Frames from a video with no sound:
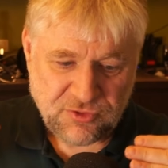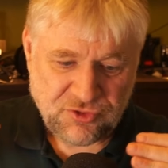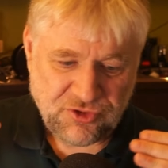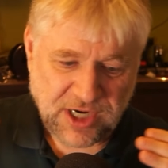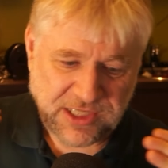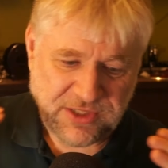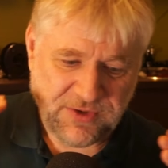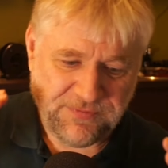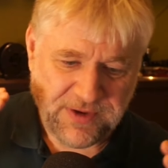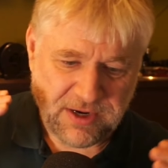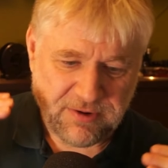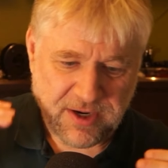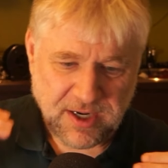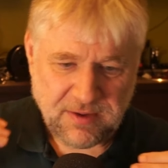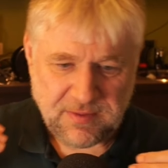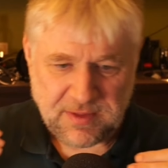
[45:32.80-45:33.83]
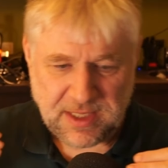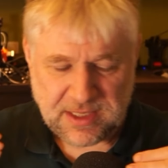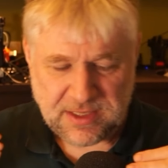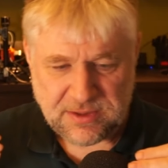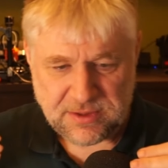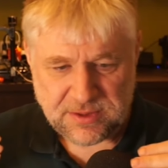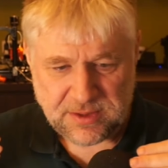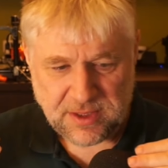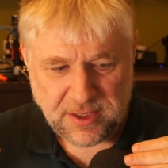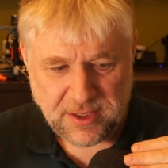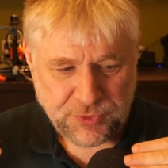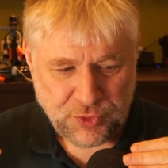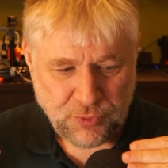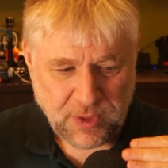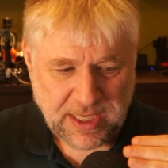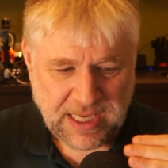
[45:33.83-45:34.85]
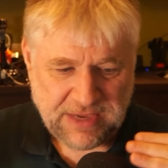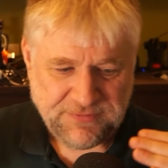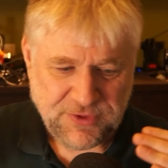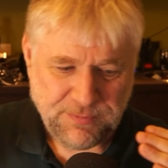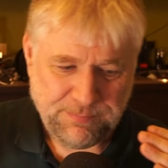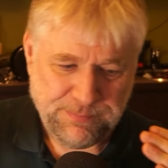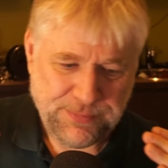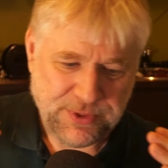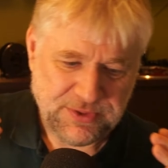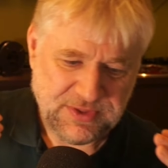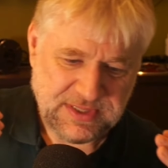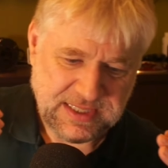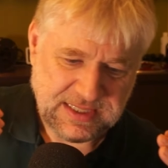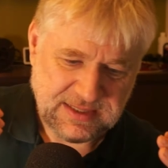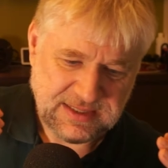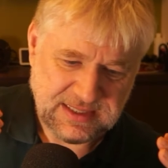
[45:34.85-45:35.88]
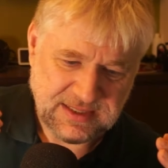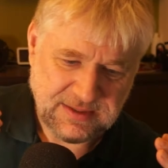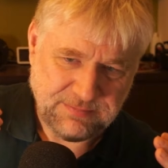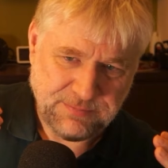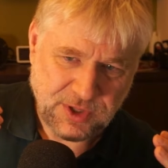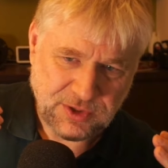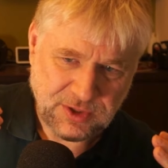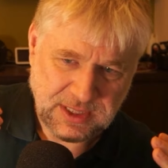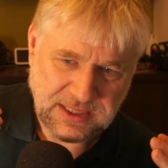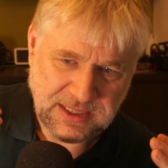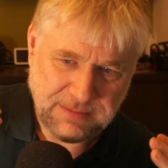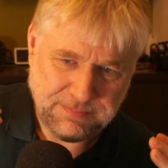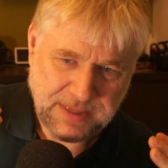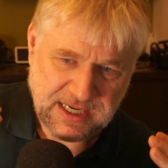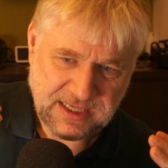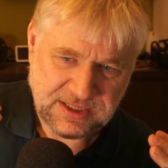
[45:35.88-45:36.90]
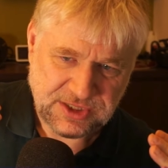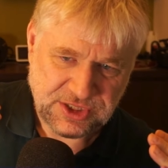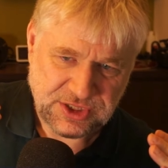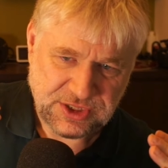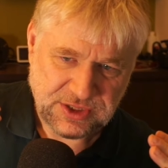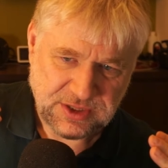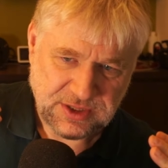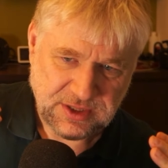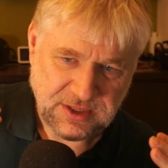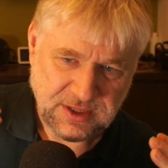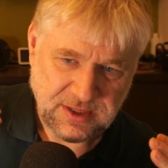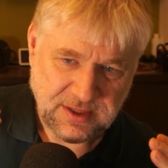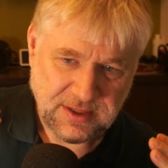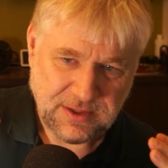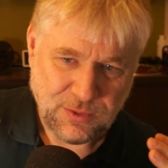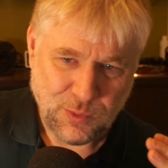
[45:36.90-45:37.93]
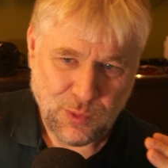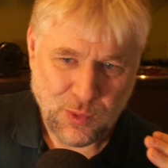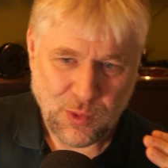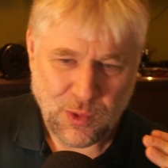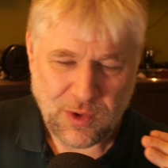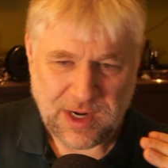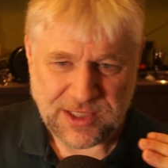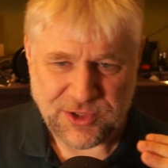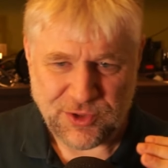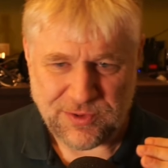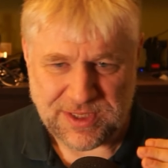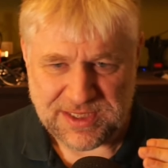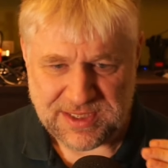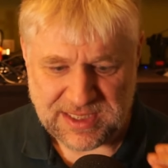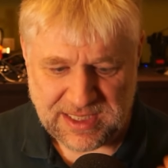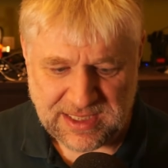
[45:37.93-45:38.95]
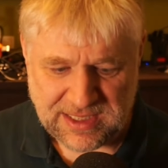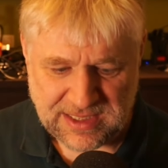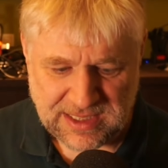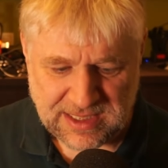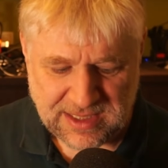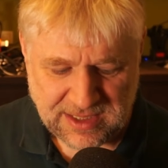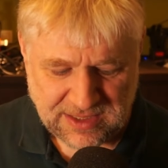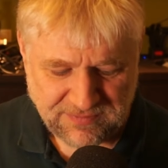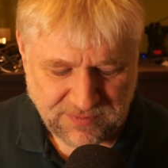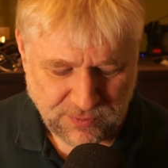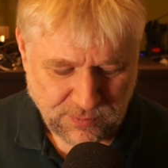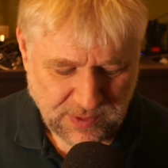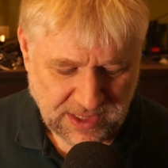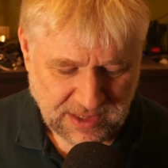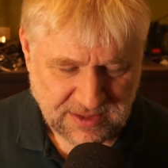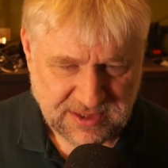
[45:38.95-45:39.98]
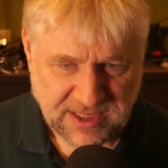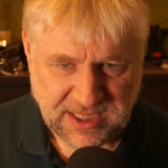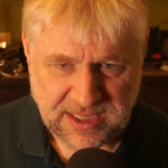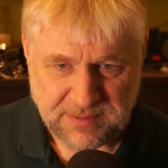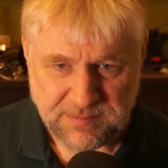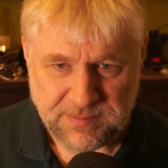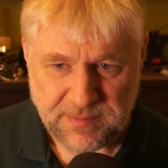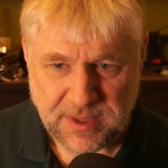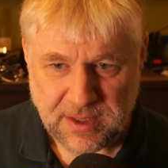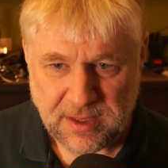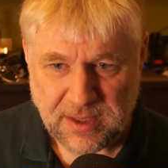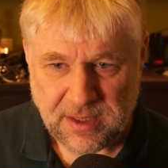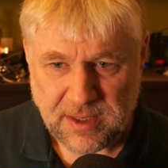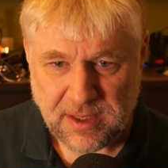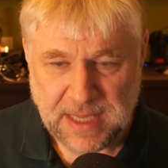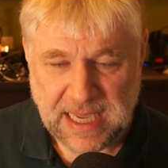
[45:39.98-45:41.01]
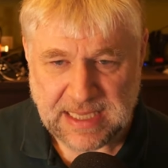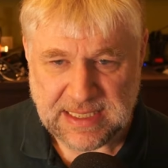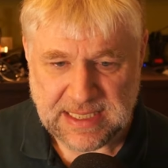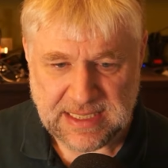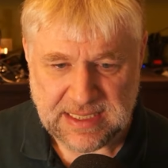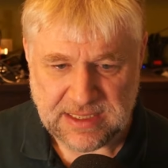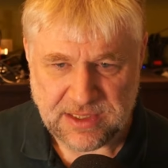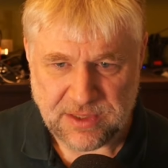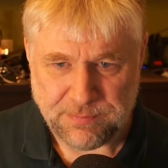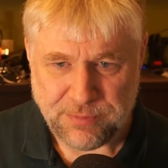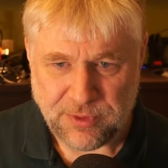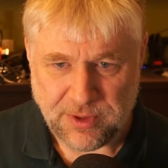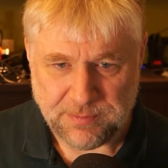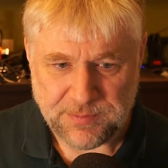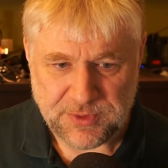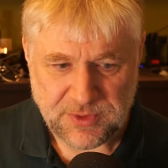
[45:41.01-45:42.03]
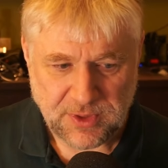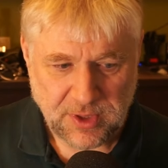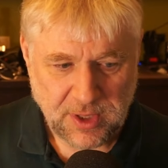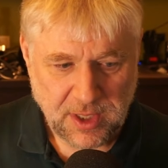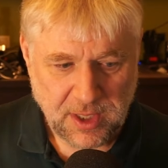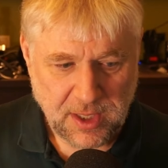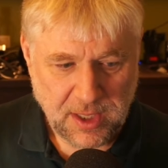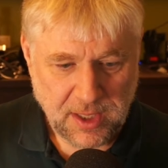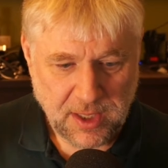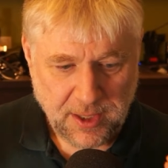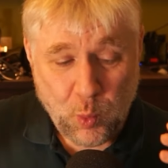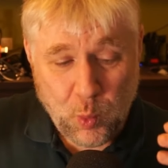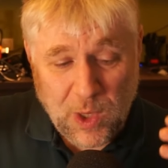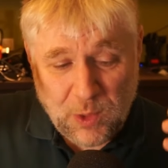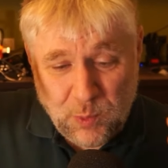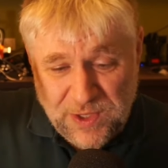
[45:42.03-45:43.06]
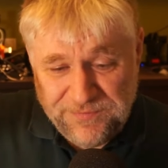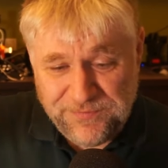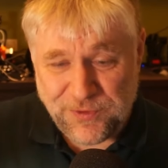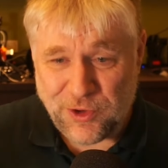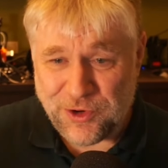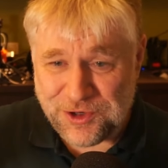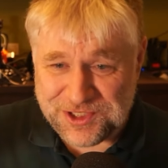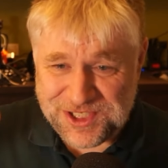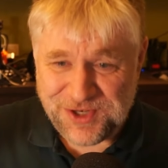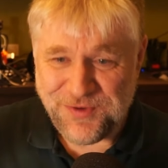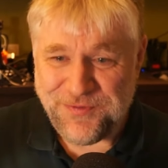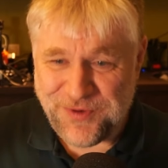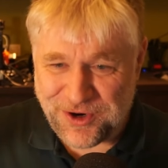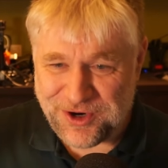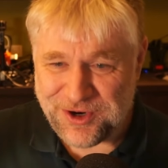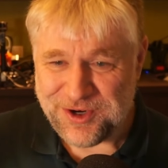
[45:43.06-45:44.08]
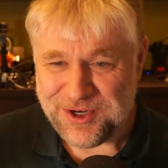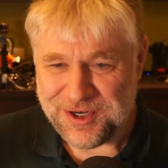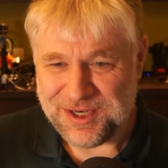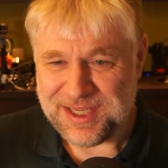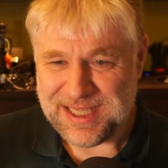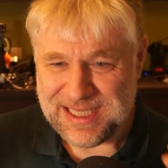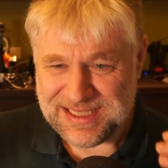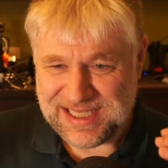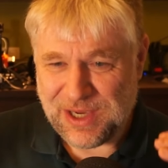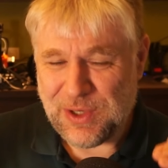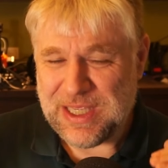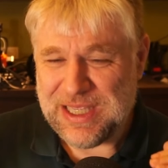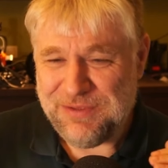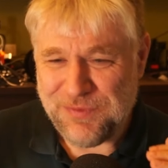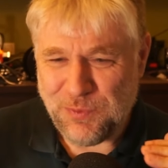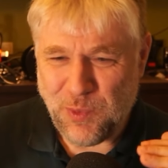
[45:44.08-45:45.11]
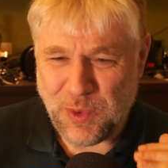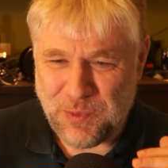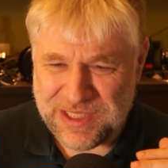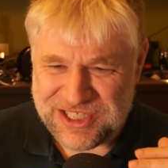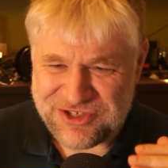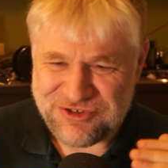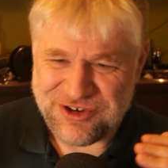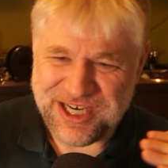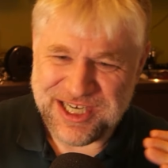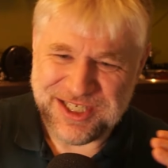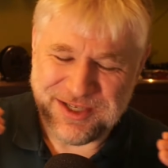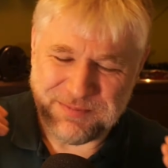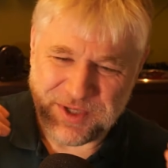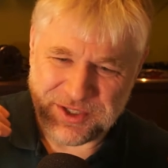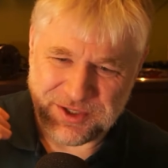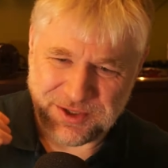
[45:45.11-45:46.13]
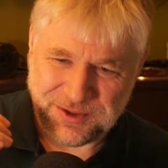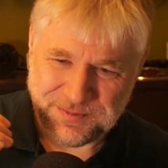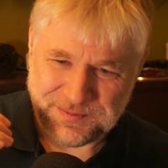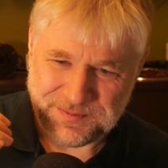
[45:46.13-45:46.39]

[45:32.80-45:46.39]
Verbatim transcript: trying to figure out like do I have to put things in the model in the patch or I do this in kind of a real time adding it in the prompt. What we've learned so far is that even when we train the model,